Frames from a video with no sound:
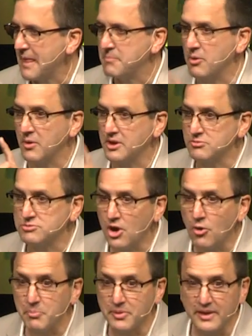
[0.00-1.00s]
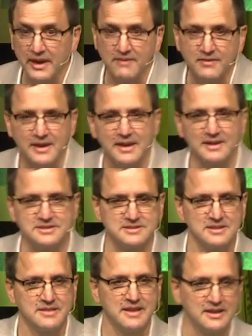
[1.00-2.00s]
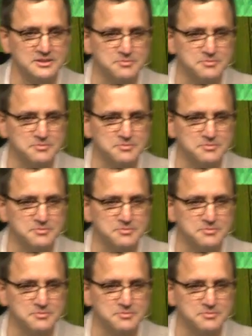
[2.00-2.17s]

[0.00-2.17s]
but what you don't believe is that it's